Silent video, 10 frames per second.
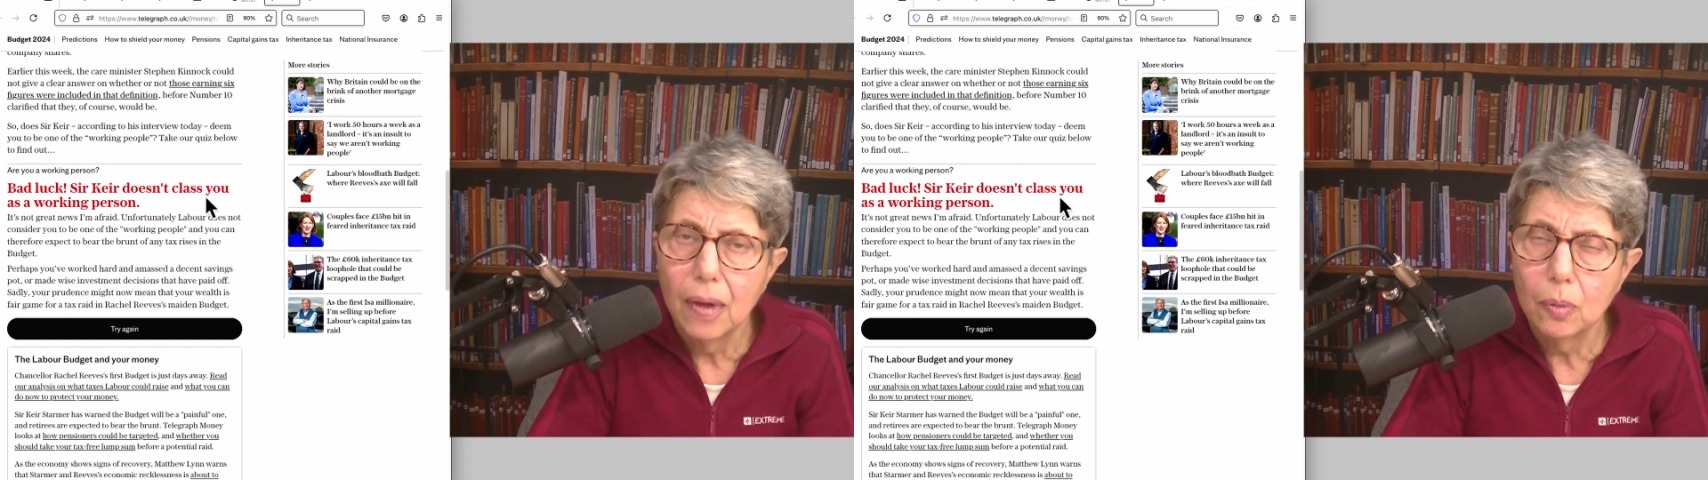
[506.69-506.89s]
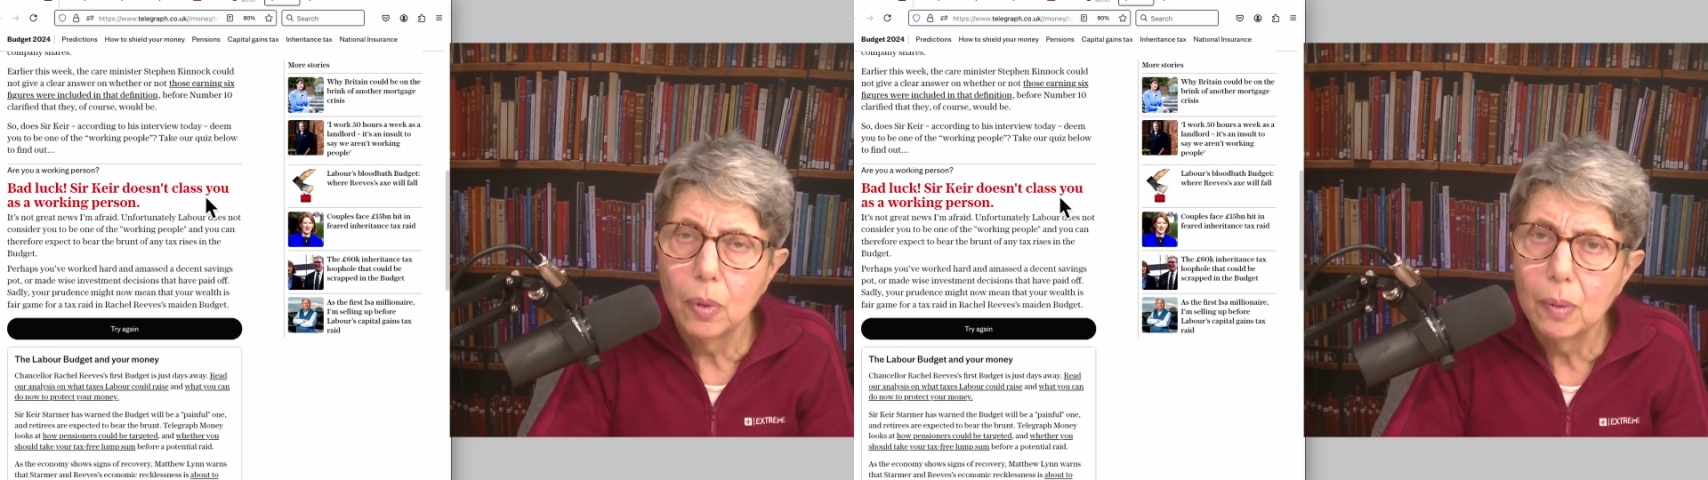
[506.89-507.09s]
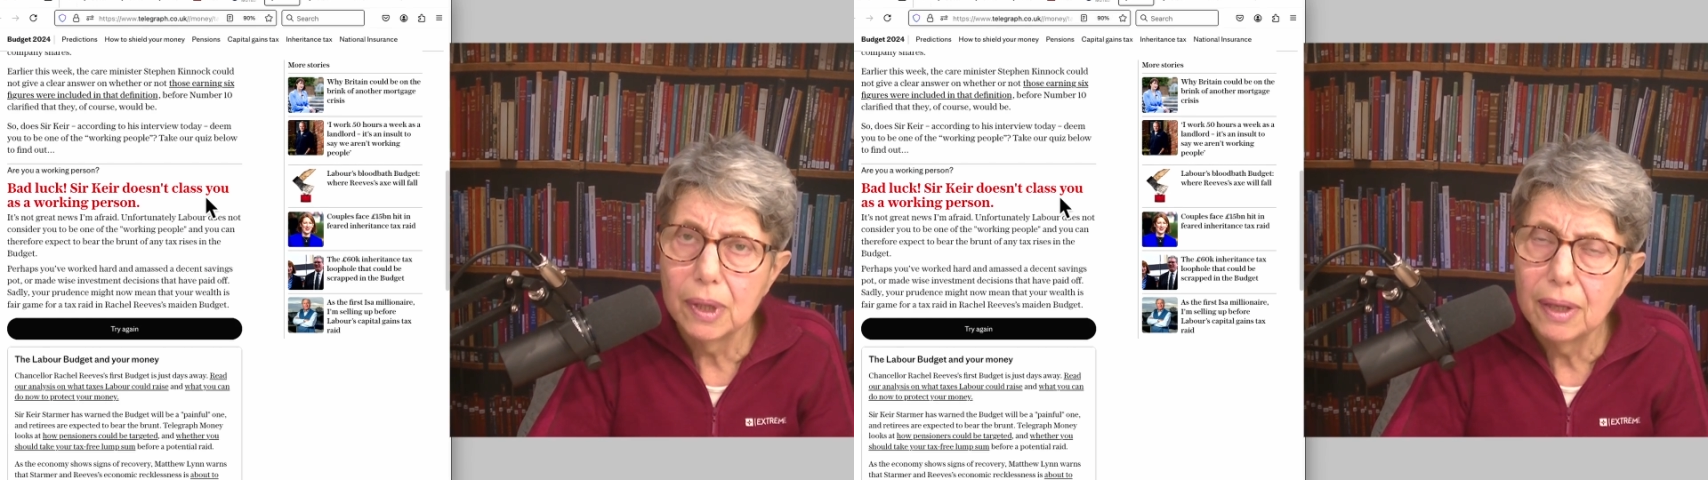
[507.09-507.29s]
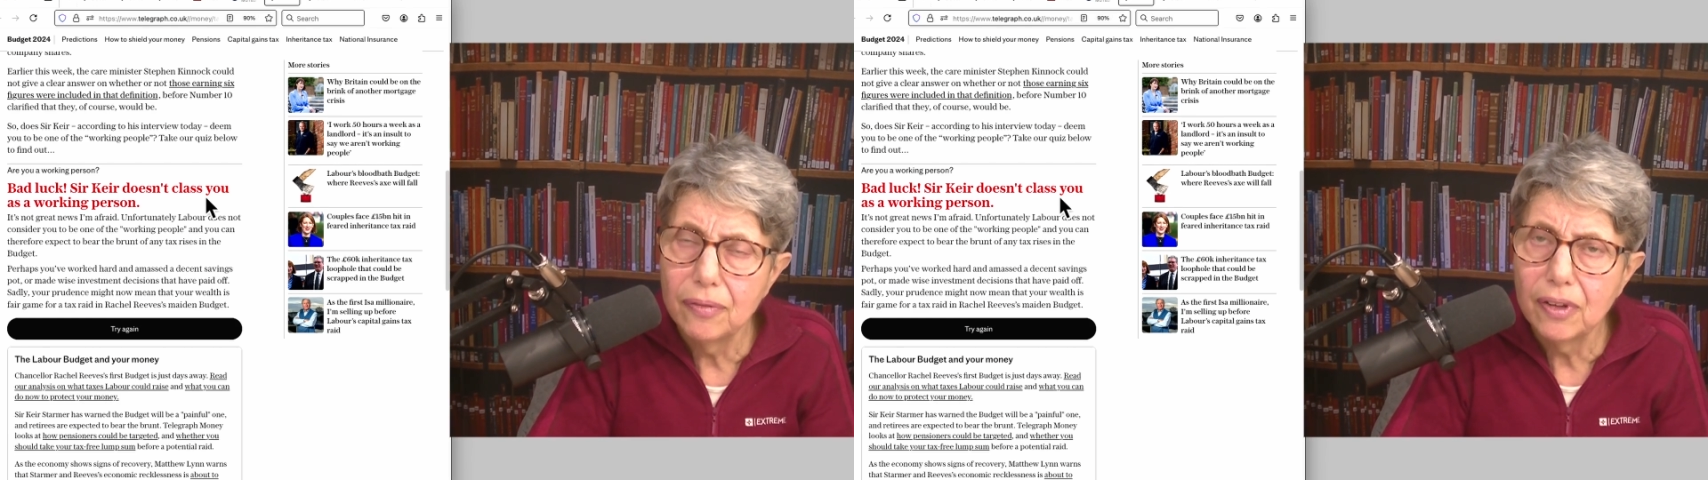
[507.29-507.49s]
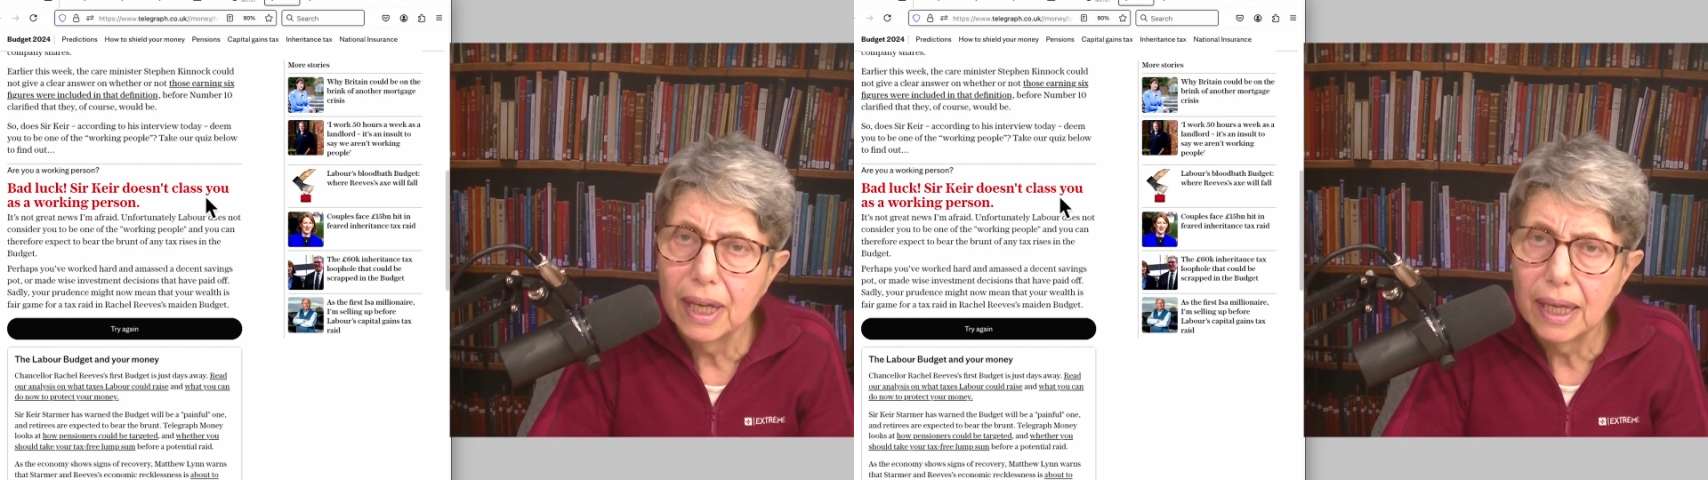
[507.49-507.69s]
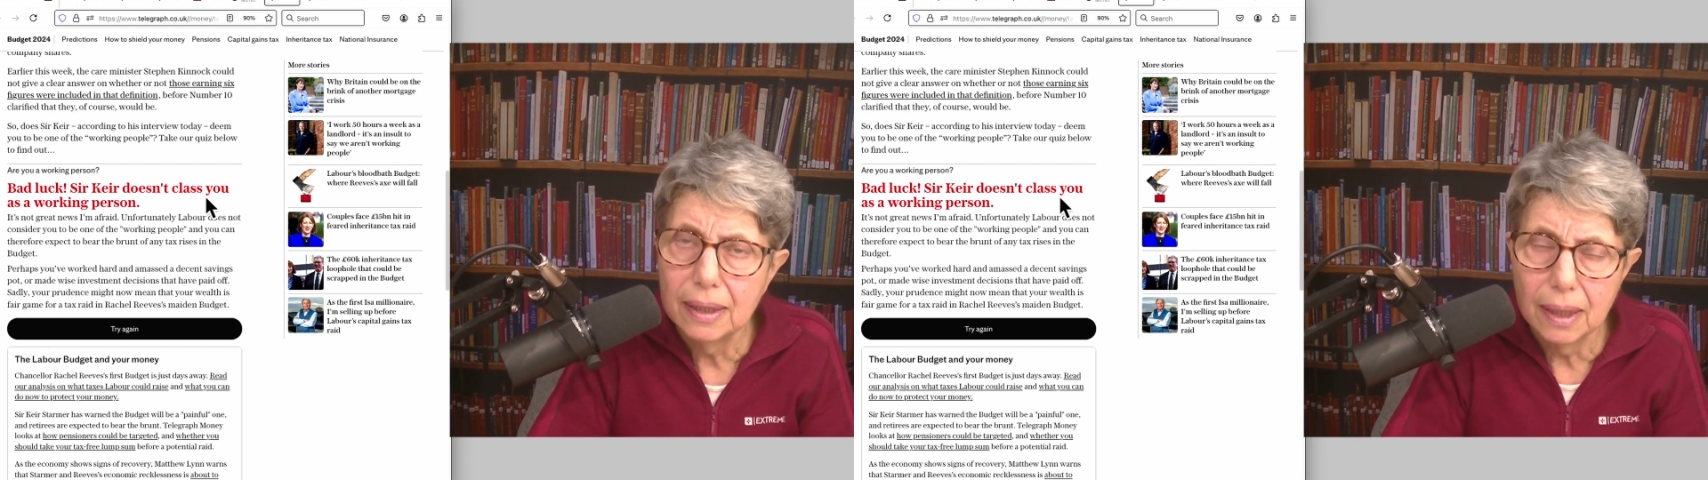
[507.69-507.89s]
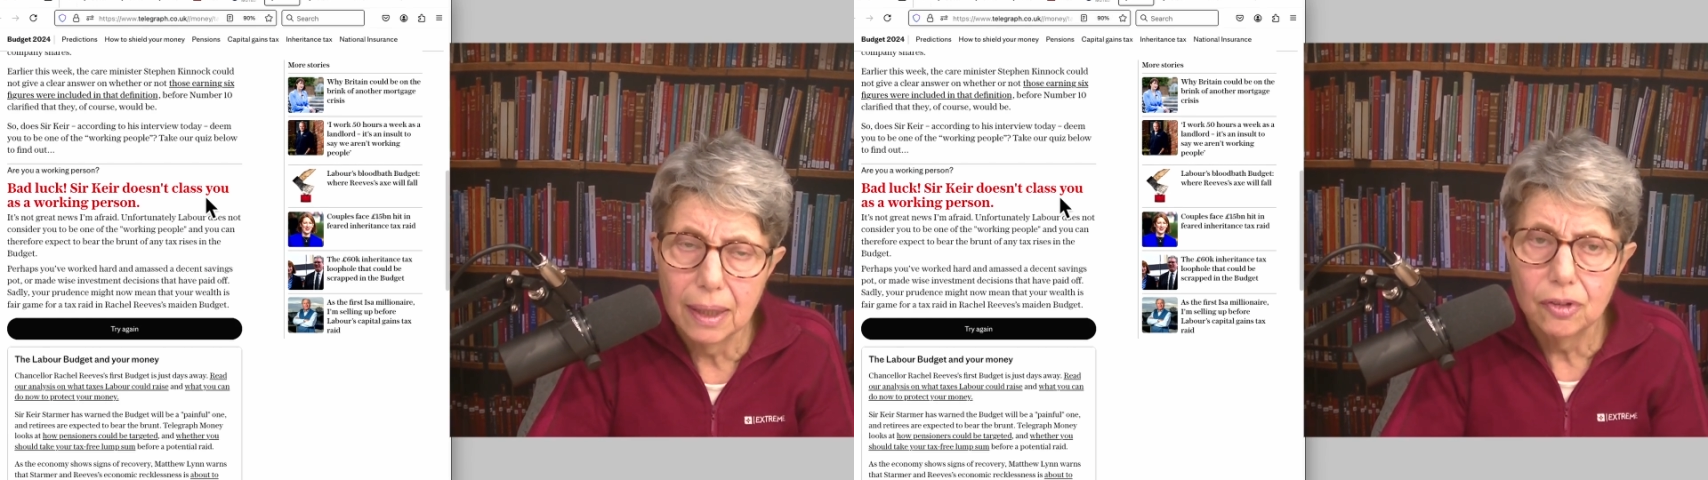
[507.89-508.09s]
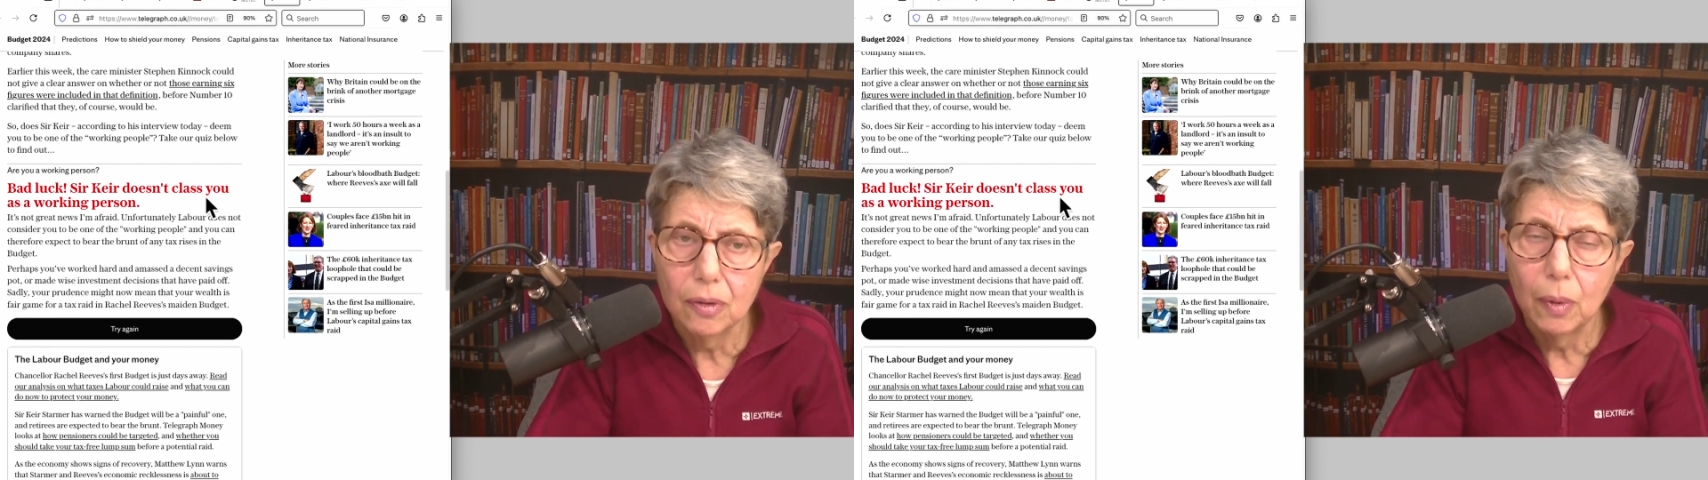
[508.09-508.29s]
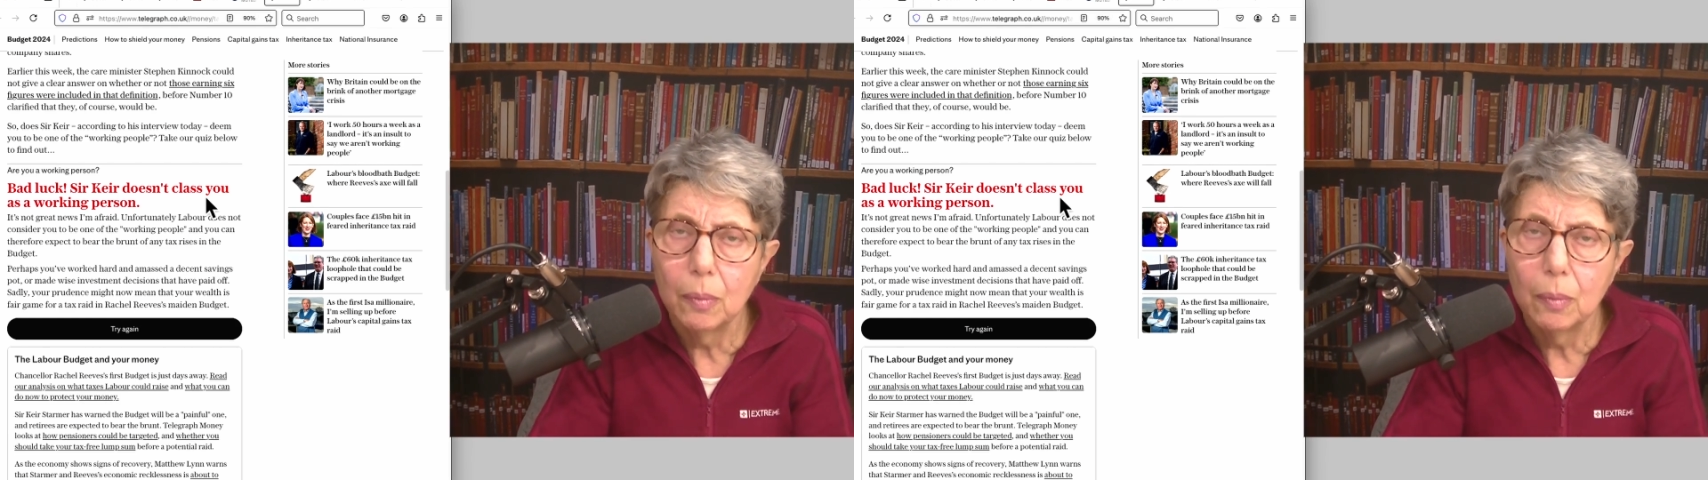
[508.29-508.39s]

we were living in London